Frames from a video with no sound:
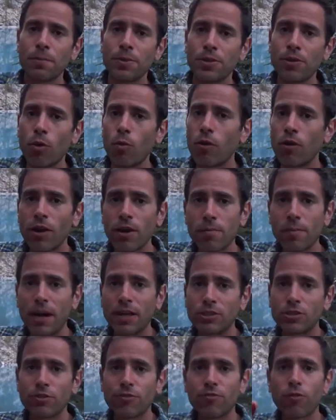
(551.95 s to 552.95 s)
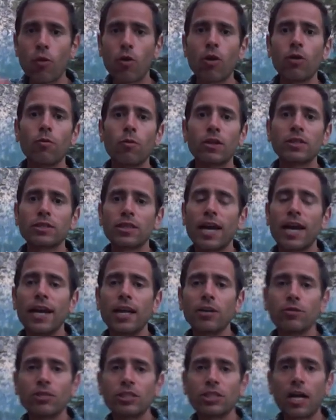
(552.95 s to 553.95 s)
Don't worry about your 401k
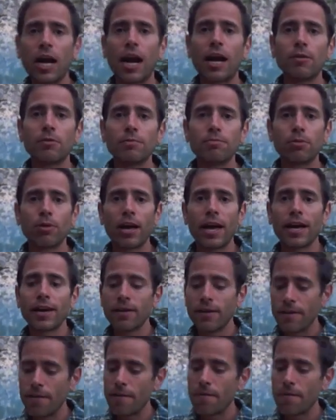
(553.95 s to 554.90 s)
or retirement plan.